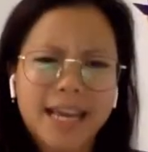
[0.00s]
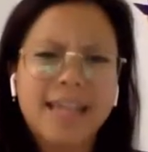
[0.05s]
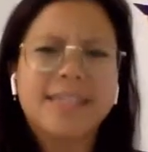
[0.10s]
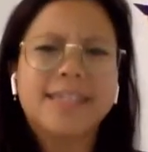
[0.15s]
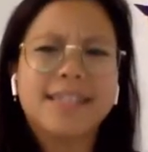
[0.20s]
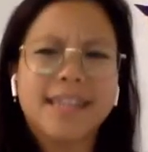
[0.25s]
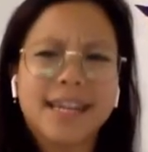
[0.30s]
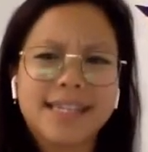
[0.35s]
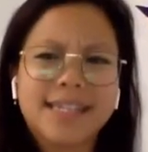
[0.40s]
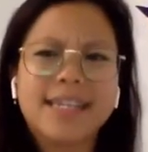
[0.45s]

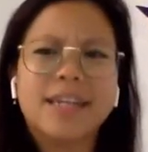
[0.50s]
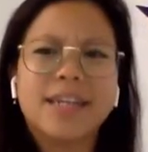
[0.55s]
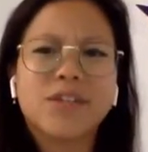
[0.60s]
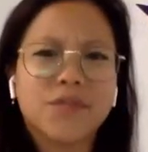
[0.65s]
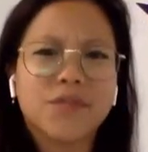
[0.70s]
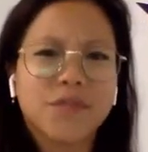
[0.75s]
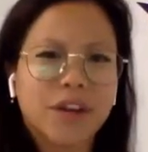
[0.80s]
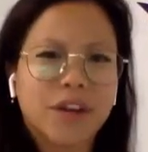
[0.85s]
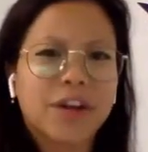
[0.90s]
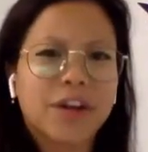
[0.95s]
Yes, that
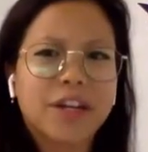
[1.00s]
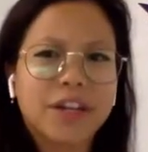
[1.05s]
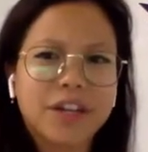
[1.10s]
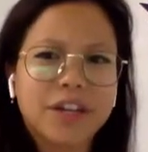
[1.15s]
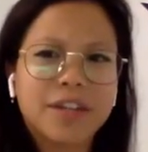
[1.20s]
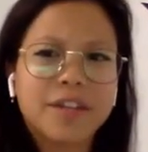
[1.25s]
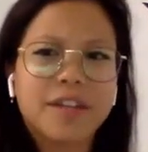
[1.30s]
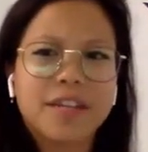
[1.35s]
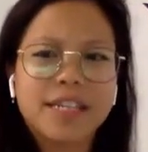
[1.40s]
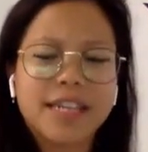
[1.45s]
sounds very
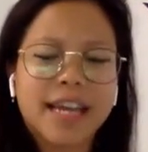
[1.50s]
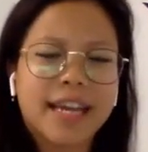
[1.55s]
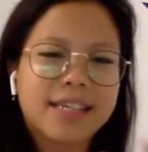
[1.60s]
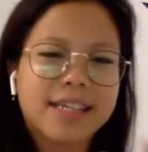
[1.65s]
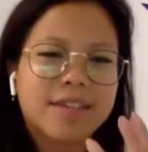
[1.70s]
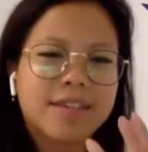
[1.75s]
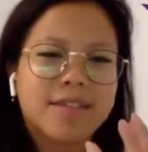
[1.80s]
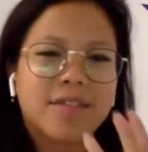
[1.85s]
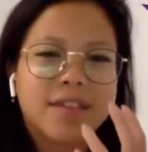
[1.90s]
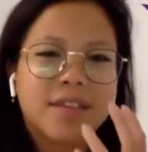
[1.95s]
good. The
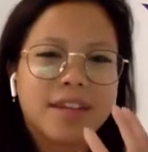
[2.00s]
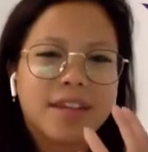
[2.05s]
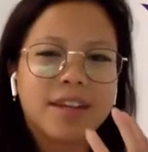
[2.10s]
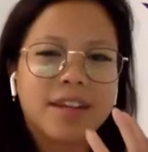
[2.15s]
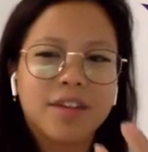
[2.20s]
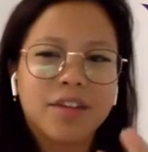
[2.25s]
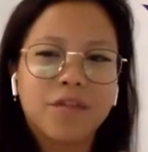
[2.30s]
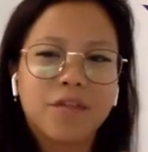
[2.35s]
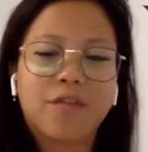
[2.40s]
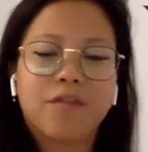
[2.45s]
taste of
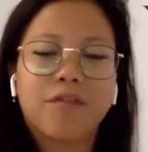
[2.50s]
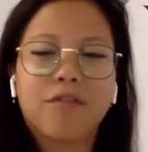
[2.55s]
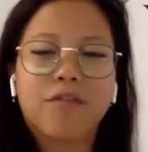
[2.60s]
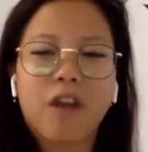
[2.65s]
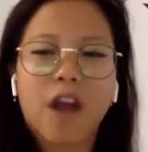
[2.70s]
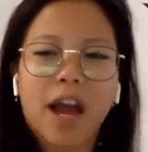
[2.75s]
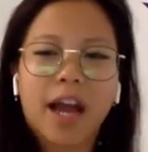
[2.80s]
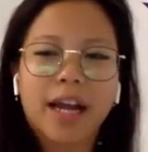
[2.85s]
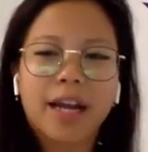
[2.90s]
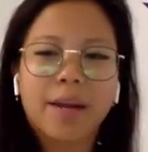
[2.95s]
the
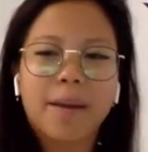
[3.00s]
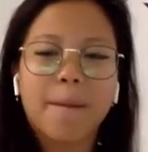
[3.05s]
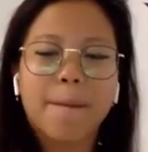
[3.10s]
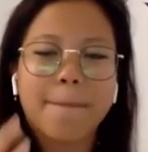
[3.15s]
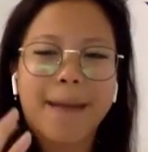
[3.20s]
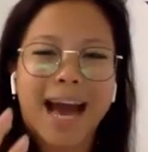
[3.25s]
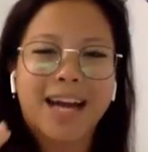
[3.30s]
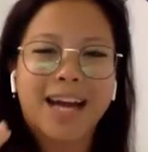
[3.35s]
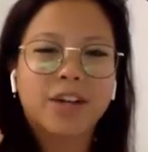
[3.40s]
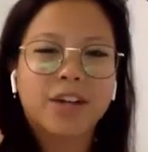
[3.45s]
fried,
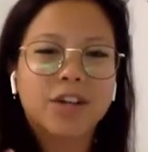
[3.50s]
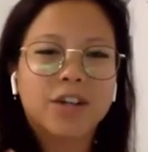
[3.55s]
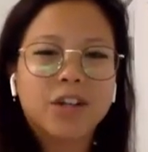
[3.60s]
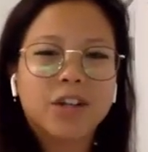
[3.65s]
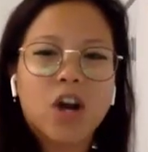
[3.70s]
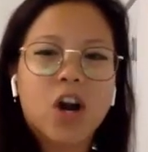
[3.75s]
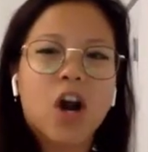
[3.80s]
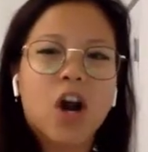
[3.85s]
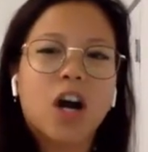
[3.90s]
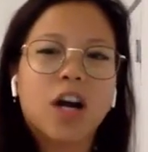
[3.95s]
battered
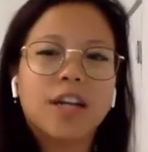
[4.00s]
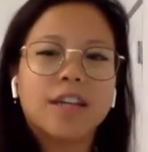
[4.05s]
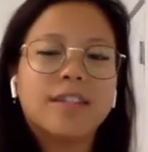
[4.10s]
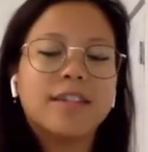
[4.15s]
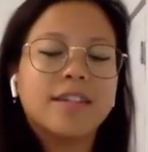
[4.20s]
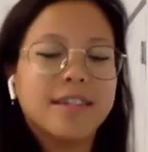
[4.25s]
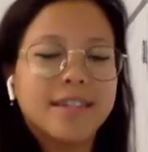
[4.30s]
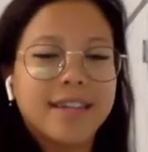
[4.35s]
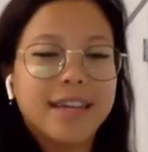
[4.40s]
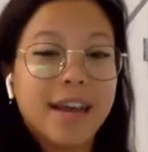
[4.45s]
cod
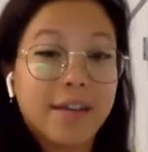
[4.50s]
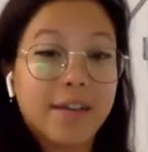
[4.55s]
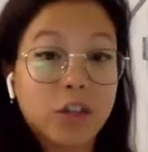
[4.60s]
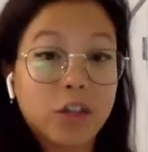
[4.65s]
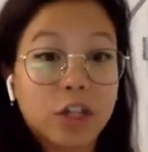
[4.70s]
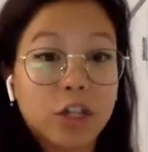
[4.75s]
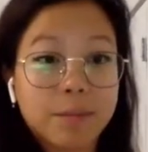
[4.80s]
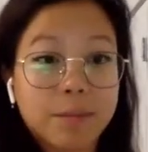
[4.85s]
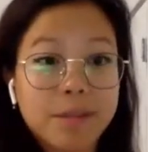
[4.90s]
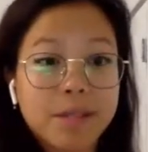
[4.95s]
and the
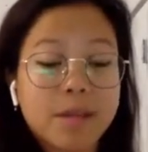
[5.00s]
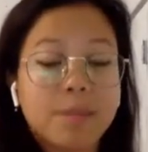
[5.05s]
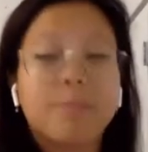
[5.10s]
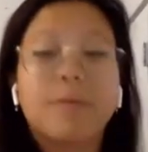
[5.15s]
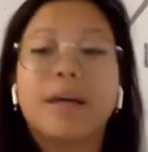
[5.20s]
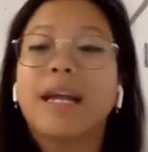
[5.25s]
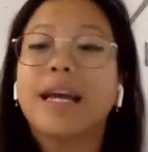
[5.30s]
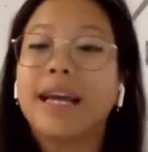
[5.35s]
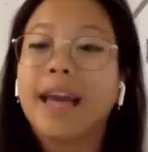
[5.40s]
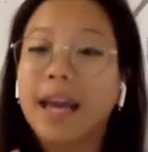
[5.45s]
chips.
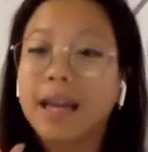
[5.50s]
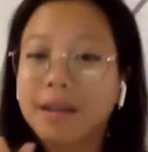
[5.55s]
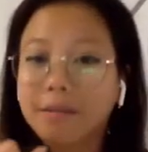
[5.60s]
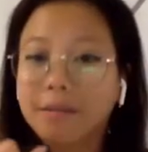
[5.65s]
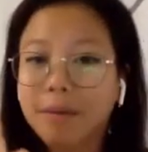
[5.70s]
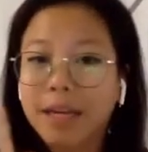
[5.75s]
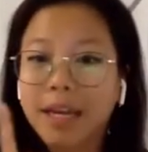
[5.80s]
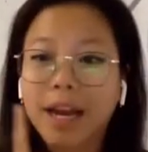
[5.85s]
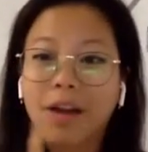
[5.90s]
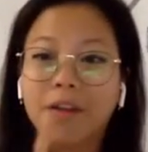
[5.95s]
But again,
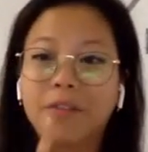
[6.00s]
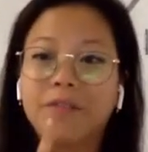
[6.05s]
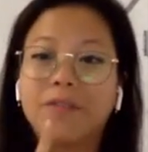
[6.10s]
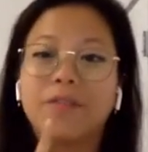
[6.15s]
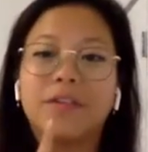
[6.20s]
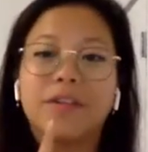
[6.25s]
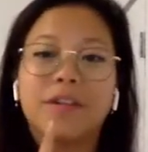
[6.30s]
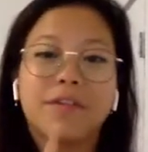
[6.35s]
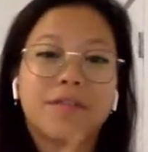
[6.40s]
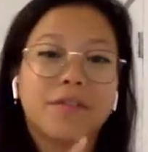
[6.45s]
be
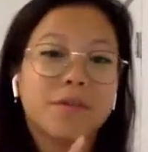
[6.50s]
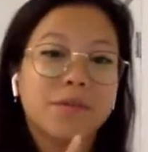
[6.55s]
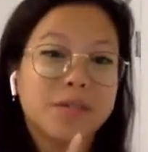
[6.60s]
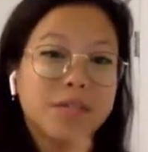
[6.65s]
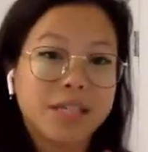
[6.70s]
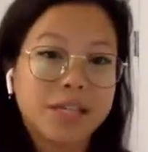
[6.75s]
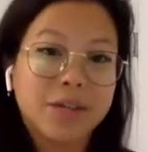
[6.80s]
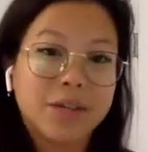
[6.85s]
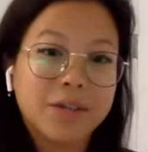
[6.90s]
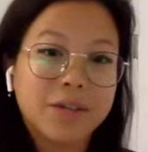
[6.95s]
careful of those
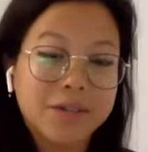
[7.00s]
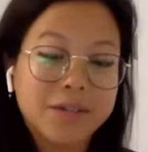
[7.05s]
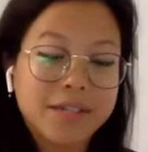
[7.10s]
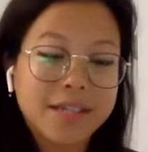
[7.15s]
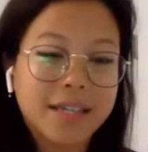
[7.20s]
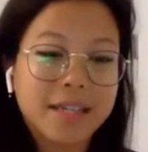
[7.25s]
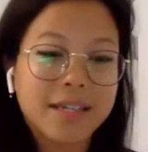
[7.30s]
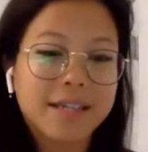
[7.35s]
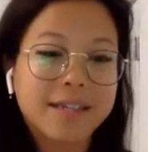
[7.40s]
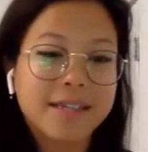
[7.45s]
seagulls
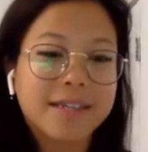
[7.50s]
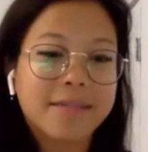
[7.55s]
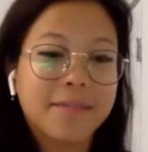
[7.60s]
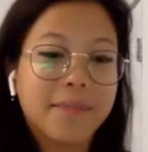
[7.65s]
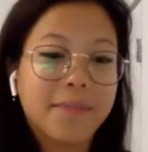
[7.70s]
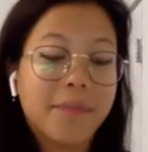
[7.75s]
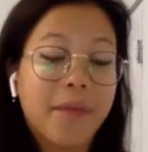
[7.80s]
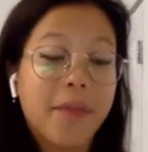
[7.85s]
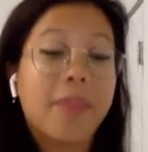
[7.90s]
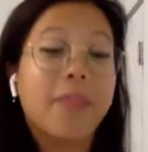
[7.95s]
because
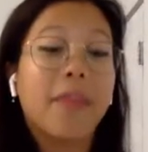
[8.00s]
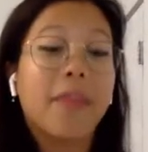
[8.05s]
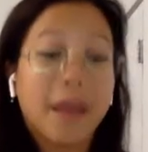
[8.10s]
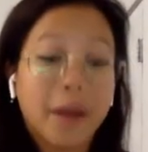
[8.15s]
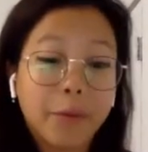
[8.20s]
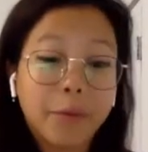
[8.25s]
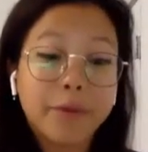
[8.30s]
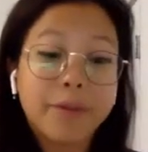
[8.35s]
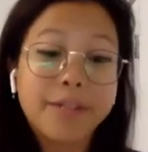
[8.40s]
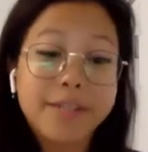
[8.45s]

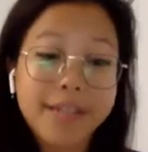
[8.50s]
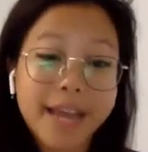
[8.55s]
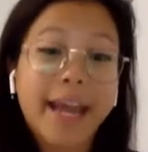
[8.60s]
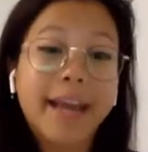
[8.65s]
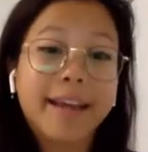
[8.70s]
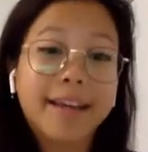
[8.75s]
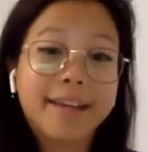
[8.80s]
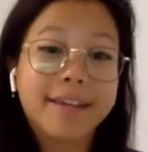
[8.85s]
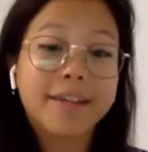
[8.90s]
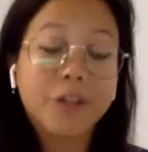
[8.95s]
they will
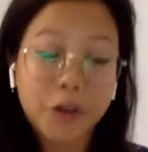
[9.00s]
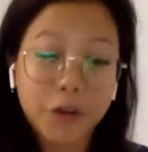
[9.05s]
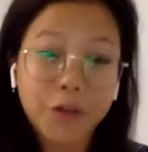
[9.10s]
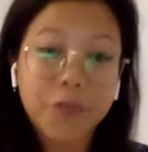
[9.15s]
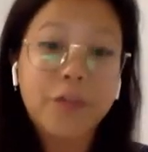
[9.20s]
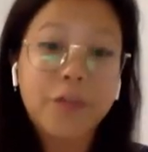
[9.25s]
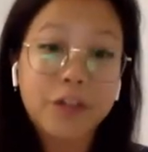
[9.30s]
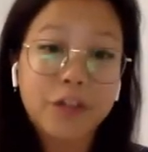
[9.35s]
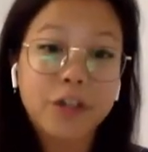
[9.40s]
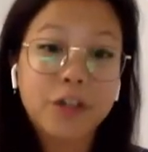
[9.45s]
take your
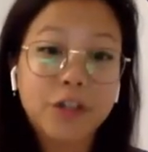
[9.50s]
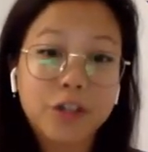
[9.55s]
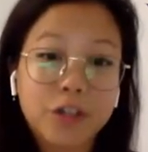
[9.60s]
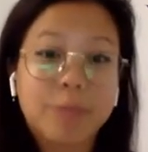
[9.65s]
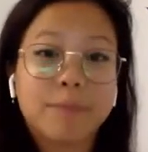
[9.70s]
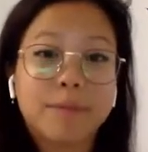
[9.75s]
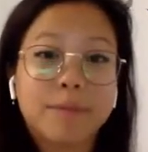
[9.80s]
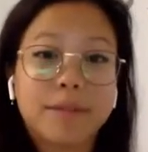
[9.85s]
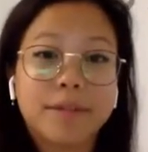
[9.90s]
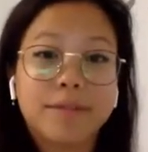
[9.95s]
fish and
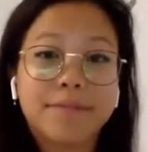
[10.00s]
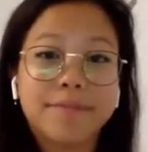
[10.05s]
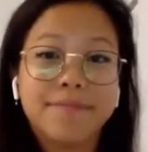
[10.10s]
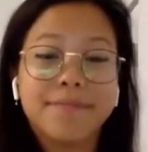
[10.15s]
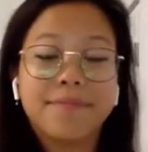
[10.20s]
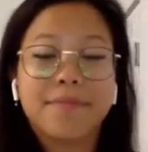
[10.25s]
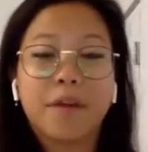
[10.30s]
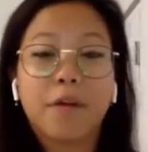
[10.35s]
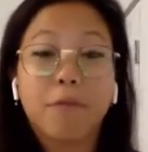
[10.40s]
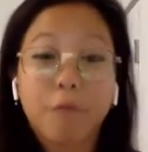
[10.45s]
chips
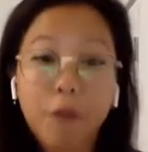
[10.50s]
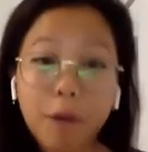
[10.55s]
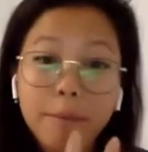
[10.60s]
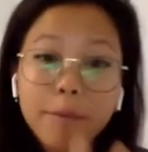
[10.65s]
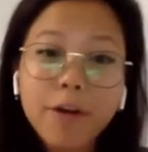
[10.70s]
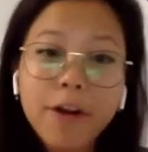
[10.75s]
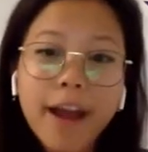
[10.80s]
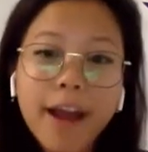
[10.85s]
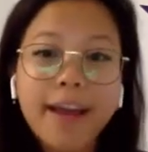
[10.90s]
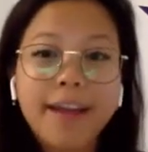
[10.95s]

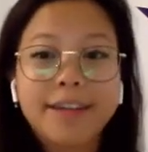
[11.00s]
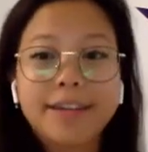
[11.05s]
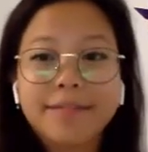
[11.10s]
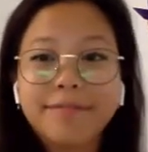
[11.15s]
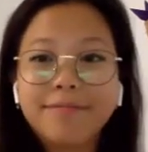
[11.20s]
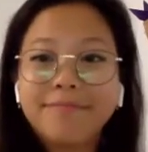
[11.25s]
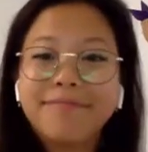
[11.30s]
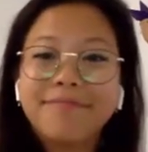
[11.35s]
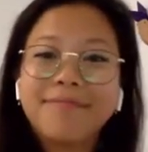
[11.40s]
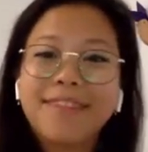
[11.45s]
from your hand.
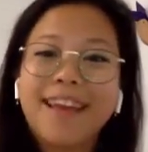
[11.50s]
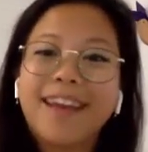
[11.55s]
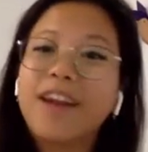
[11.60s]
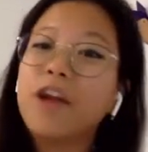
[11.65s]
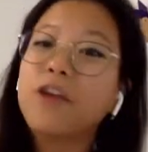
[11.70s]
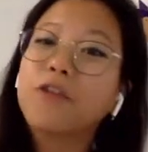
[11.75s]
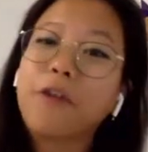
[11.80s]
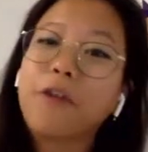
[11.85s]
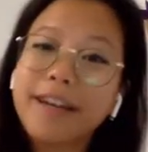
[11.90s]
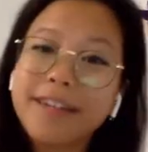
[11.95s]

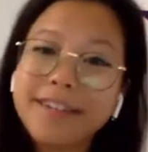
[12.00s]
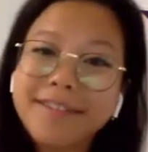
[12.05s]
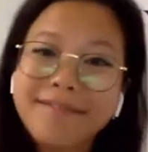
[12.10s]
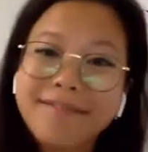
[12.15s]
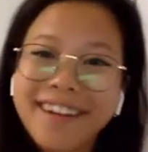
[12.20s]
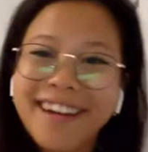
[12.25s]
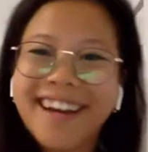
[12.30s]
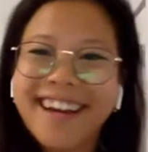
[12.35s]
Not great.